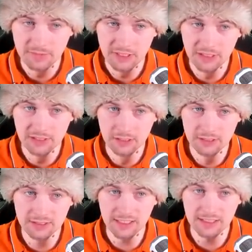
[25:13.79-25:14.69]

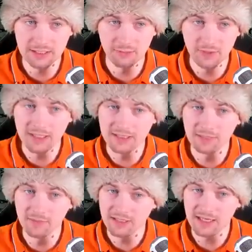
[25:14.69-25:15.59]
because otherwise
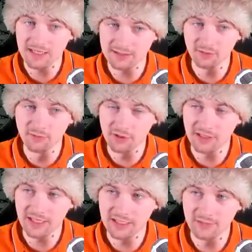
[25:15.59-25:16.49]
they might
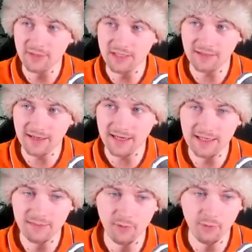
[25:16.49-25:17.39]
excommunicate me at any